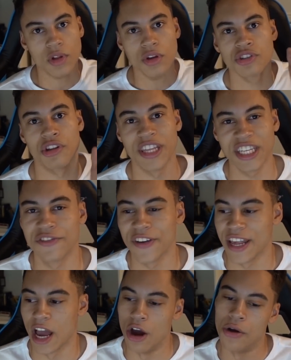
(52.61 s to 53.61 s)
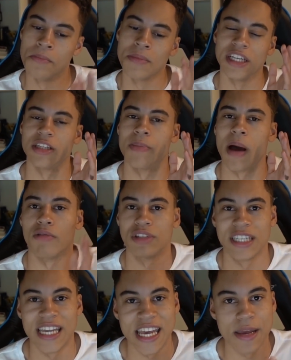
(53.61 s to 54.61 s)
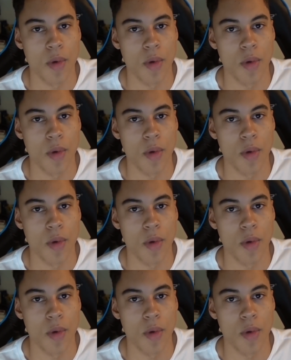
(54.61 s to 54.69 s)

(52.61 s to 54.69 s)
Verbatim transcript: So this video is about Team